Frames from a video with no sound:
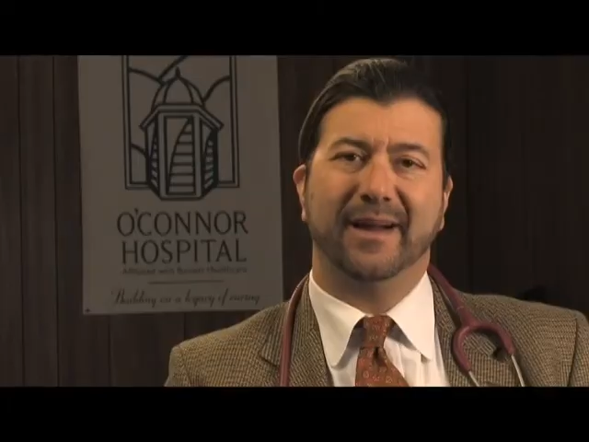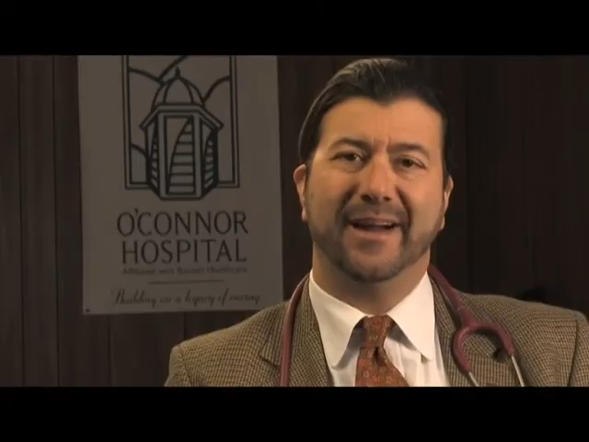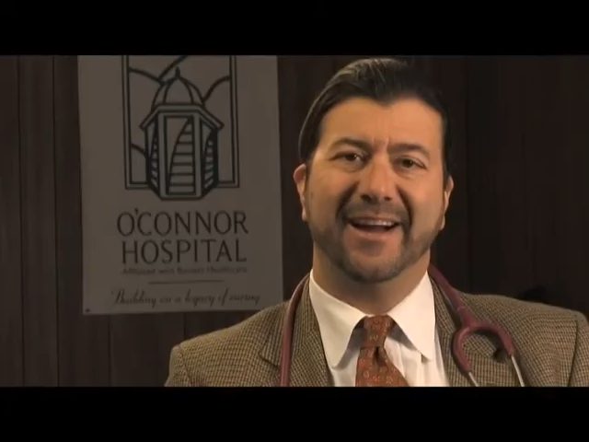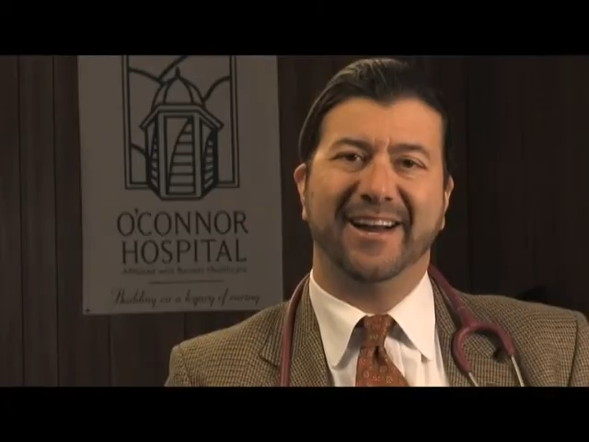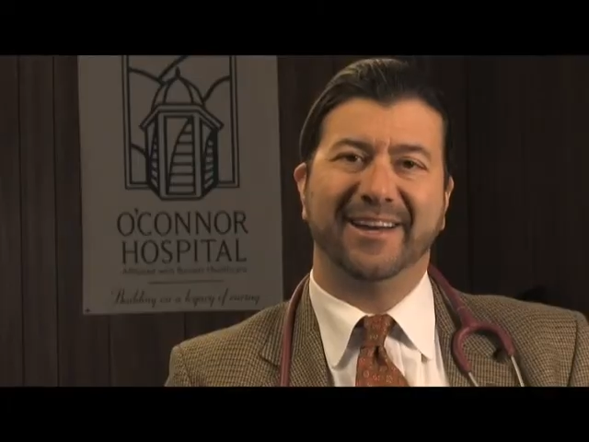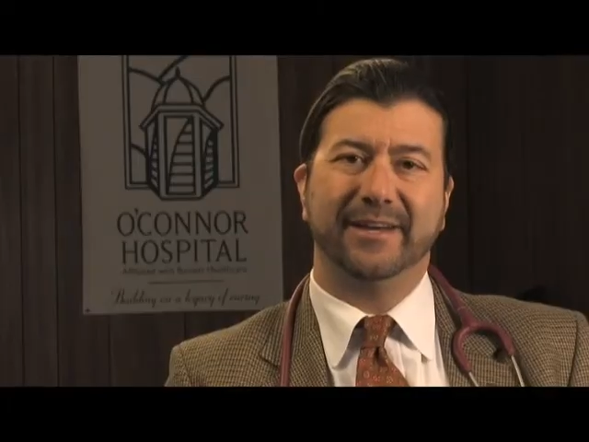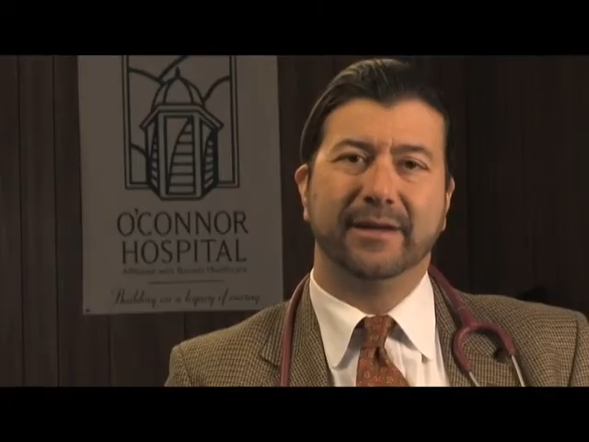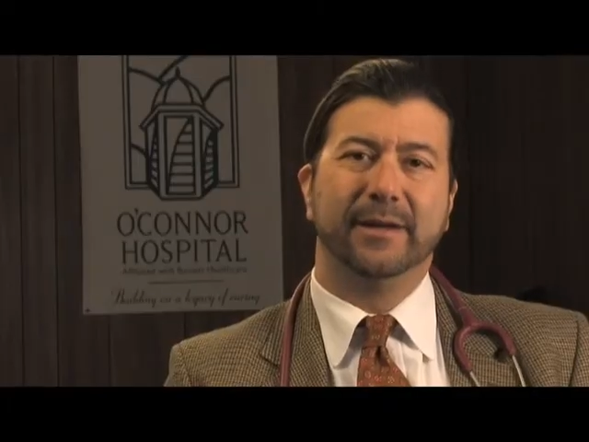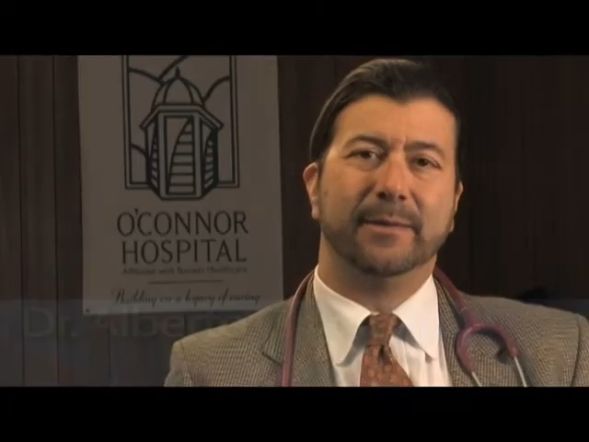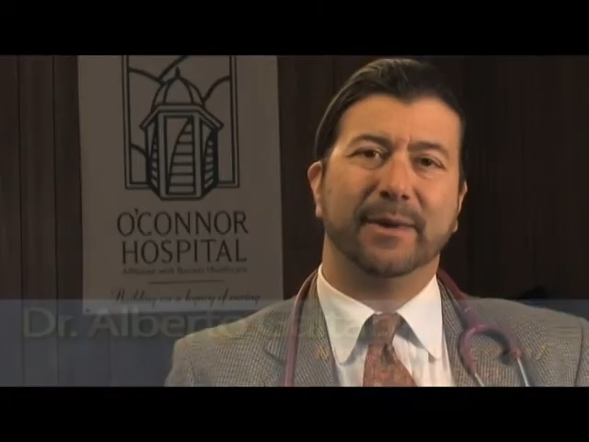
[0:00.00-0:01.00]
Hi,
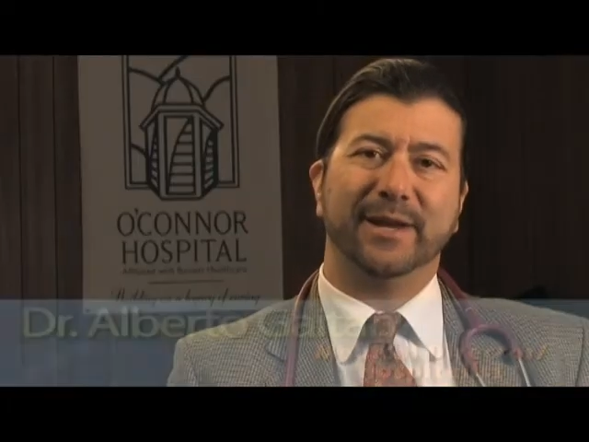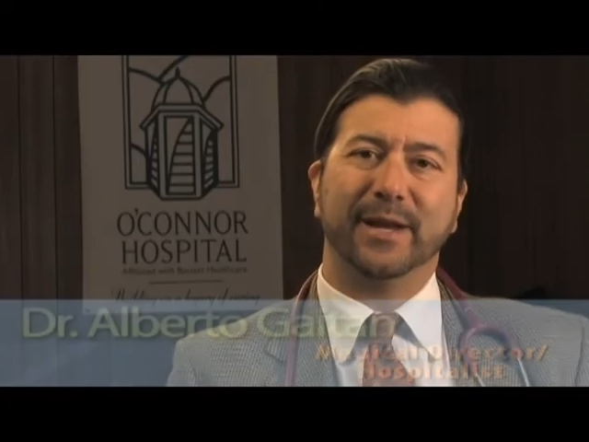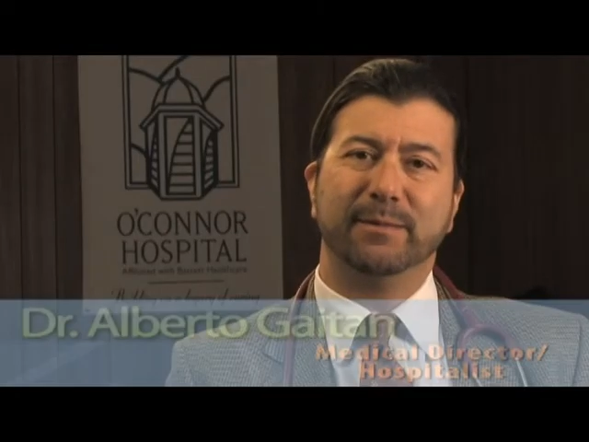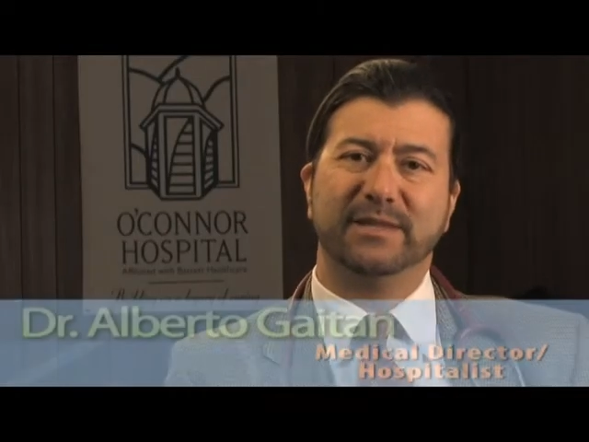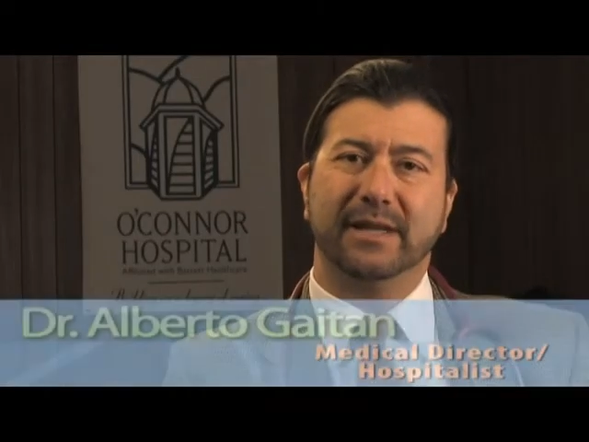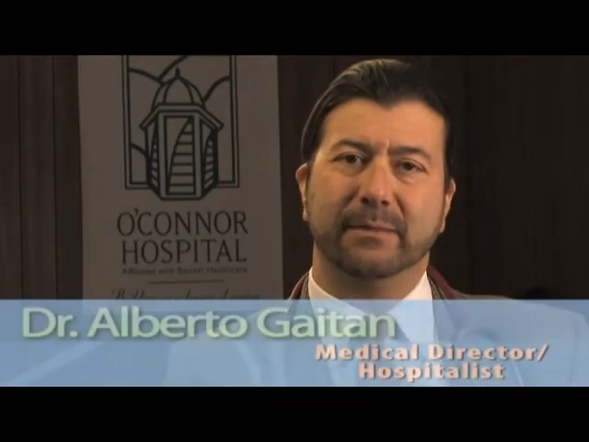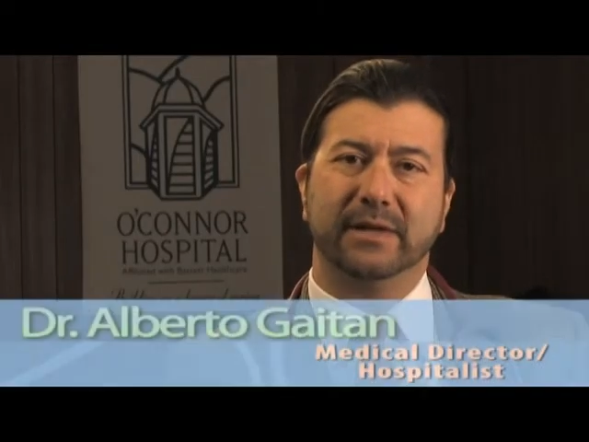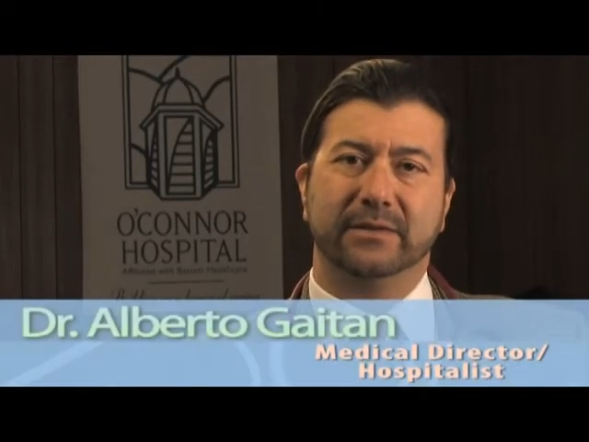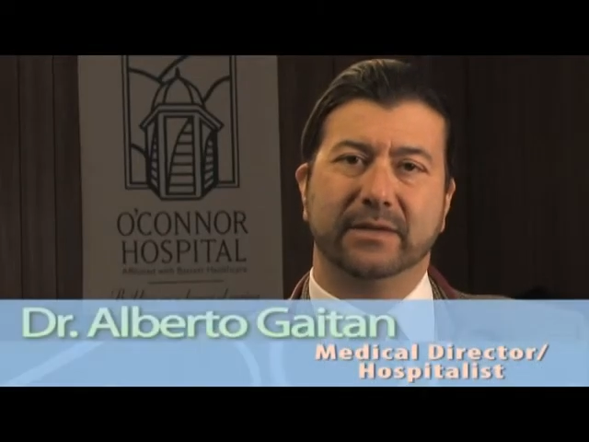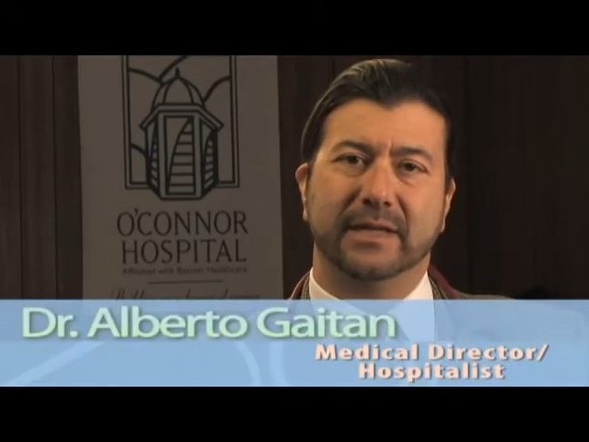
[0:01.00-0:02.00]
my name is
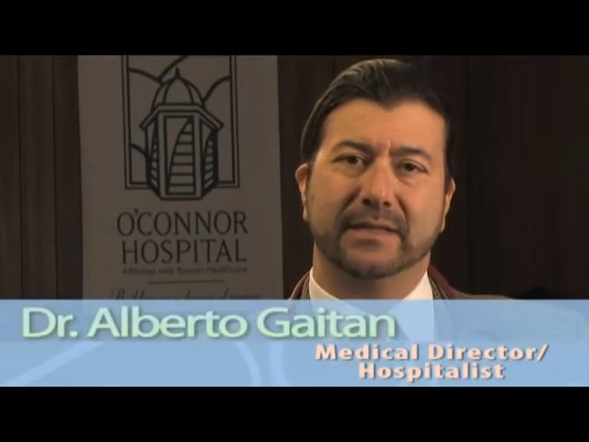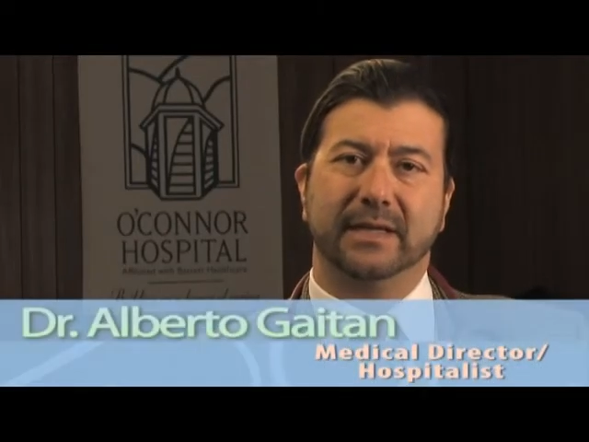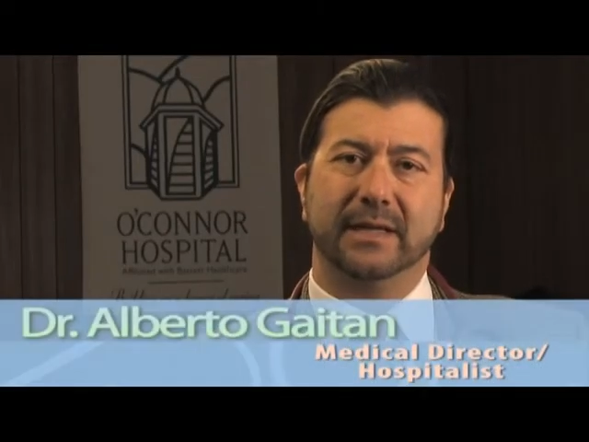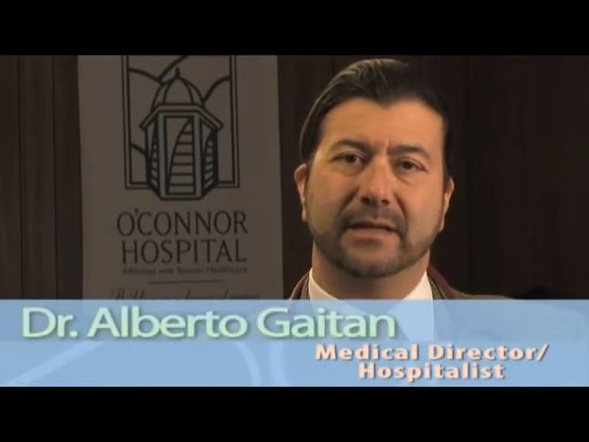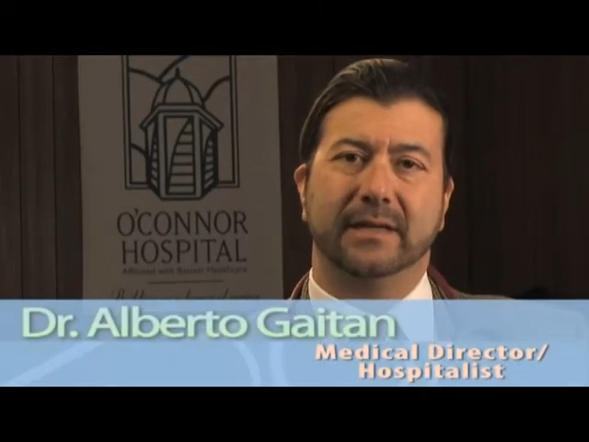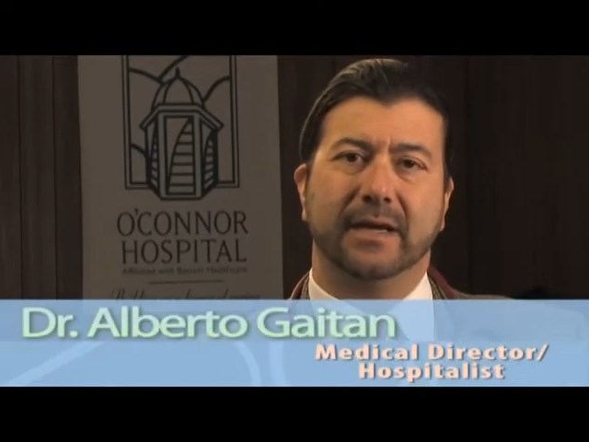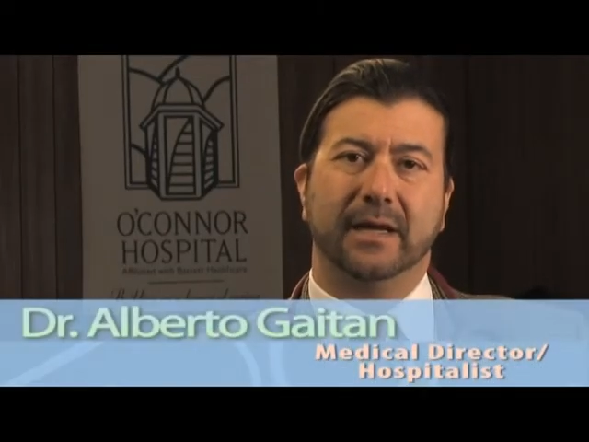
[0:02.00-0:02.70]
Alberto Gaitan,